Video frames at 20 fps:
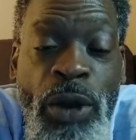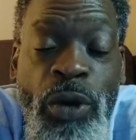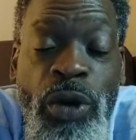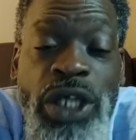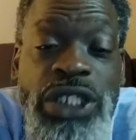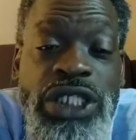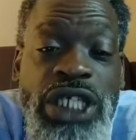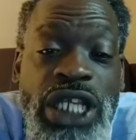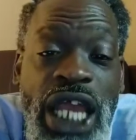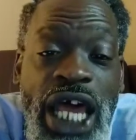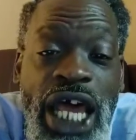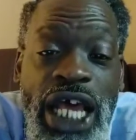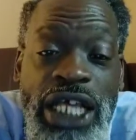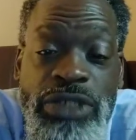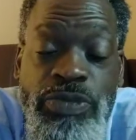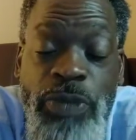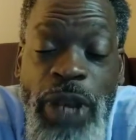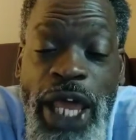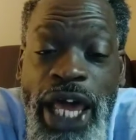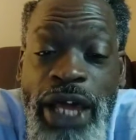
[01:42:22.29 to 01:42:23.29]
What was the
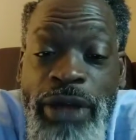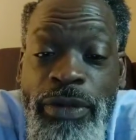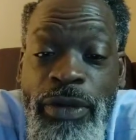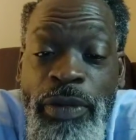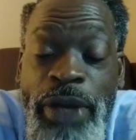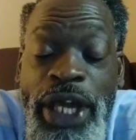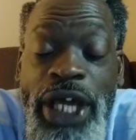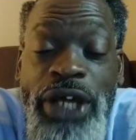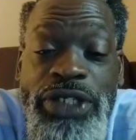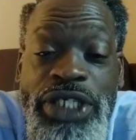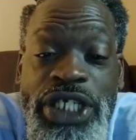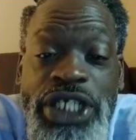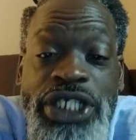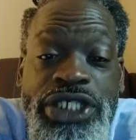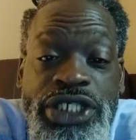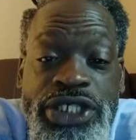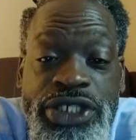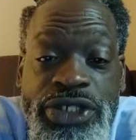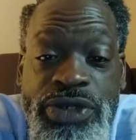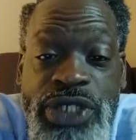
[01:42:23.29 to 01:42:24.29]
last black male
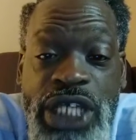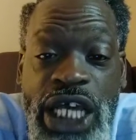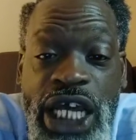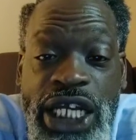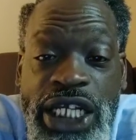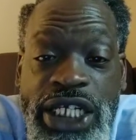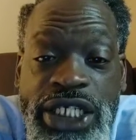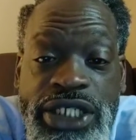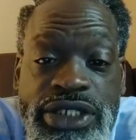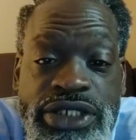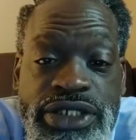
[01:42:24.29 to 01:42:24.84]
teacher you dated?